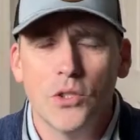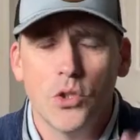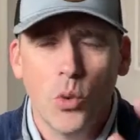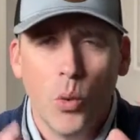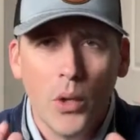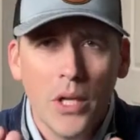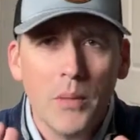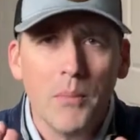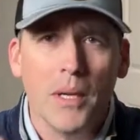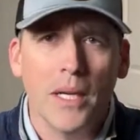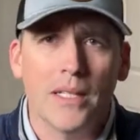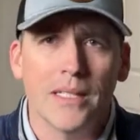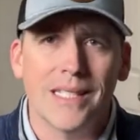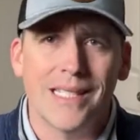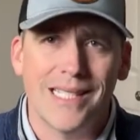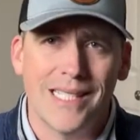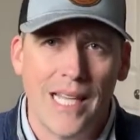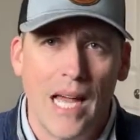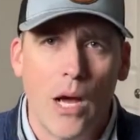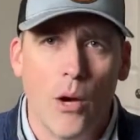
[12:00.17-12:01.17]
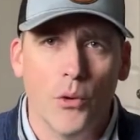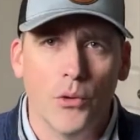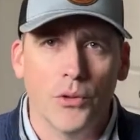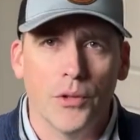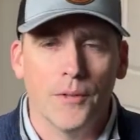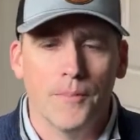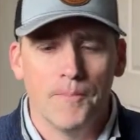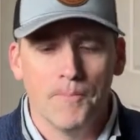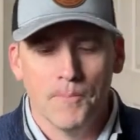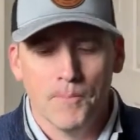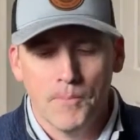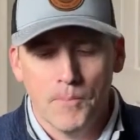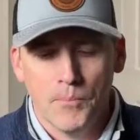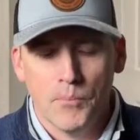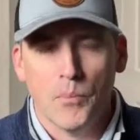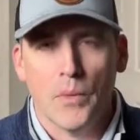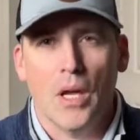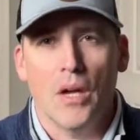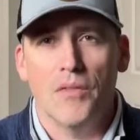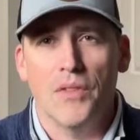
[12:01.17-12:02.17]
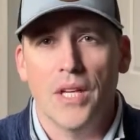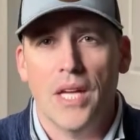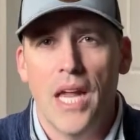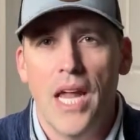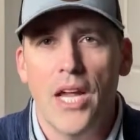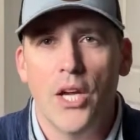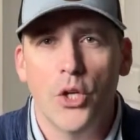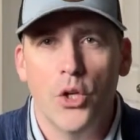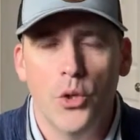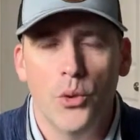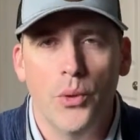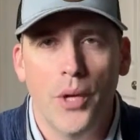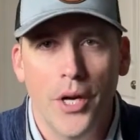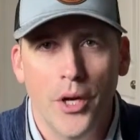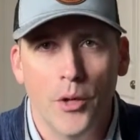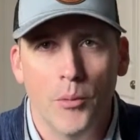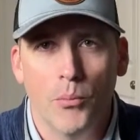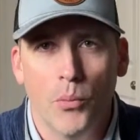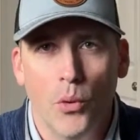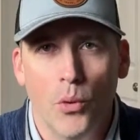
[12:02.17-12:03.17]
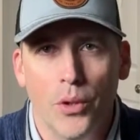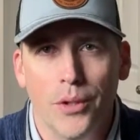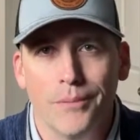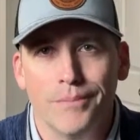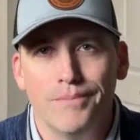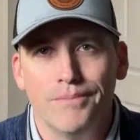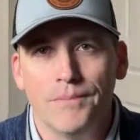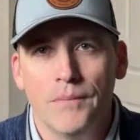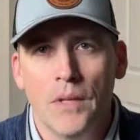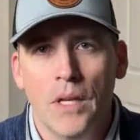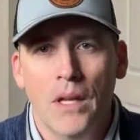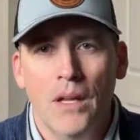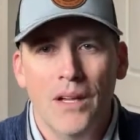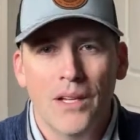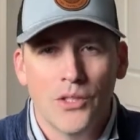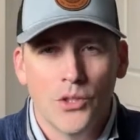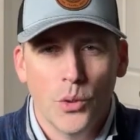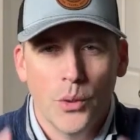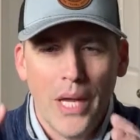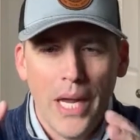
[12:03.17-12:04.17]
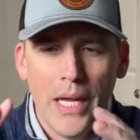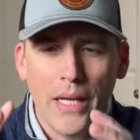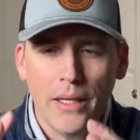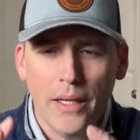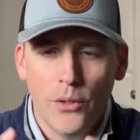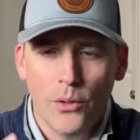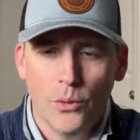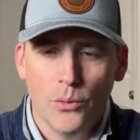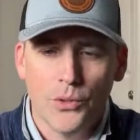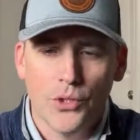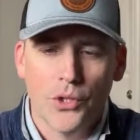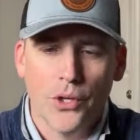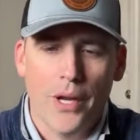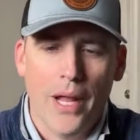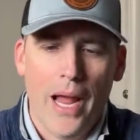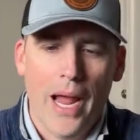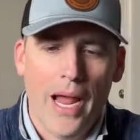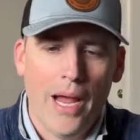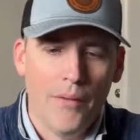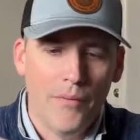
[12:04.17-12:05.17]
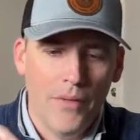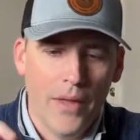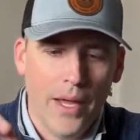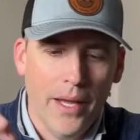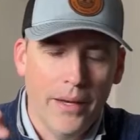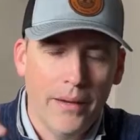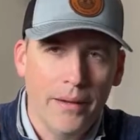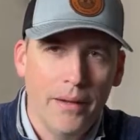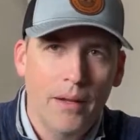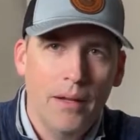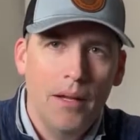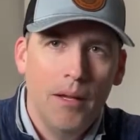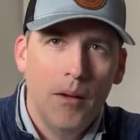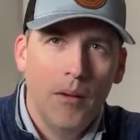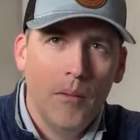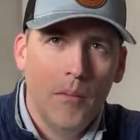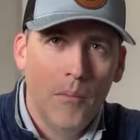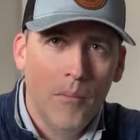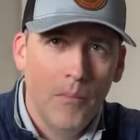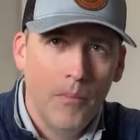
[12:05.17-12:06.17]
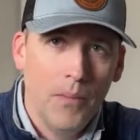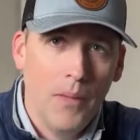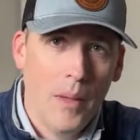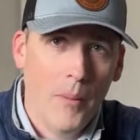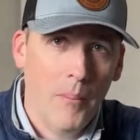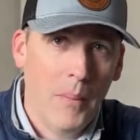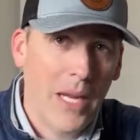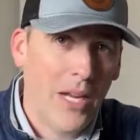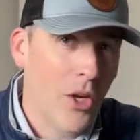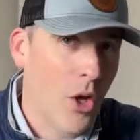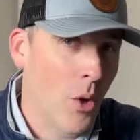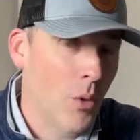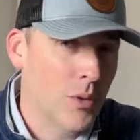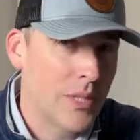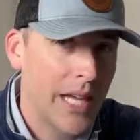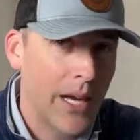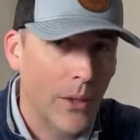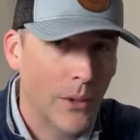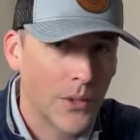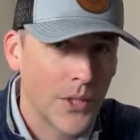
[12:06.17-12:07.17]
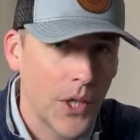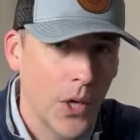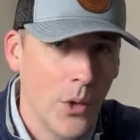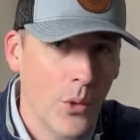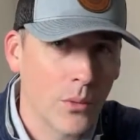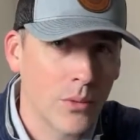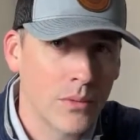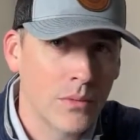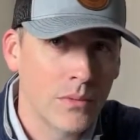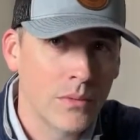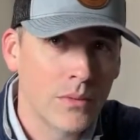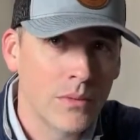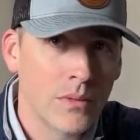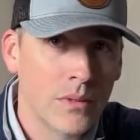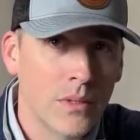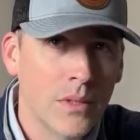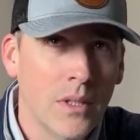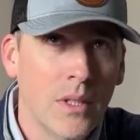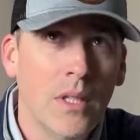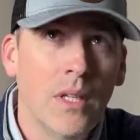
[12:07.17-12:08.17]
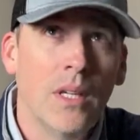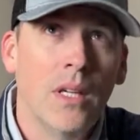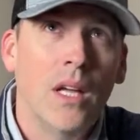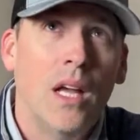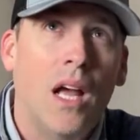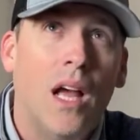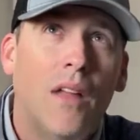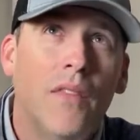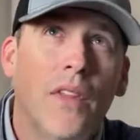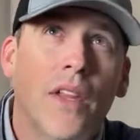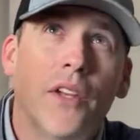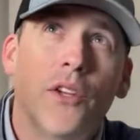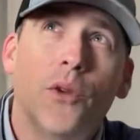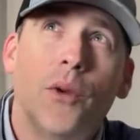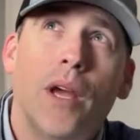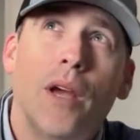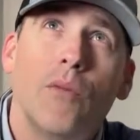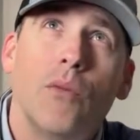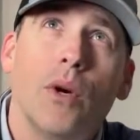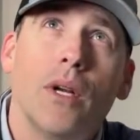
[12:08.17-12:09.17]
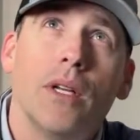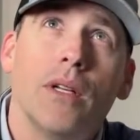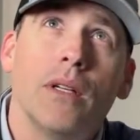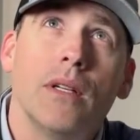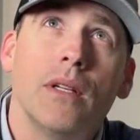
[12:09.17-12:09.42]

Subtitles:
20 minutes south of the Cancun airport. So Cancun's going to have that main hotel zone, and then you have what,